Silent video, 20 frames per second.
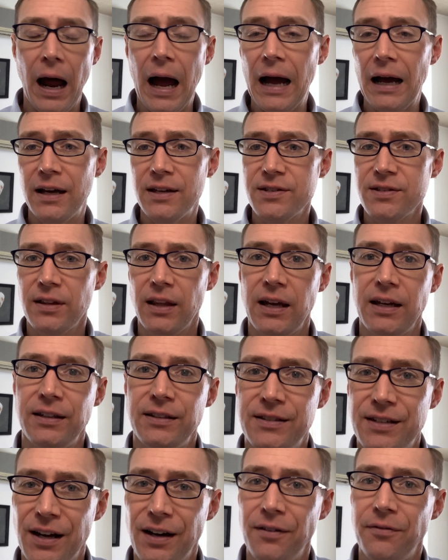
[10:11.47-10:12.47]
eyes
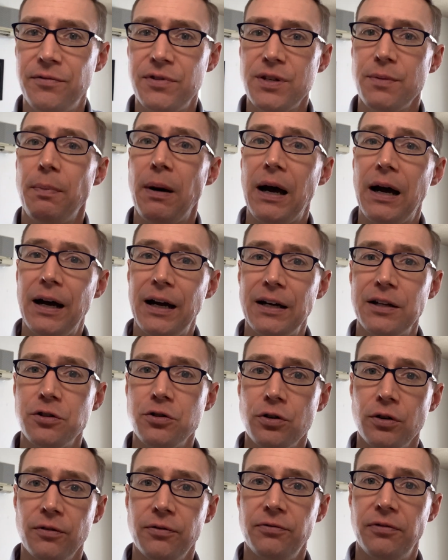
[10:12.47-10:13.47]
like doves behind
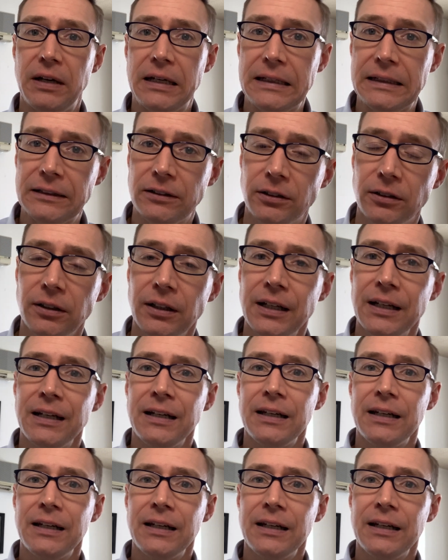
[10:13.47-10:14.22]
your veil,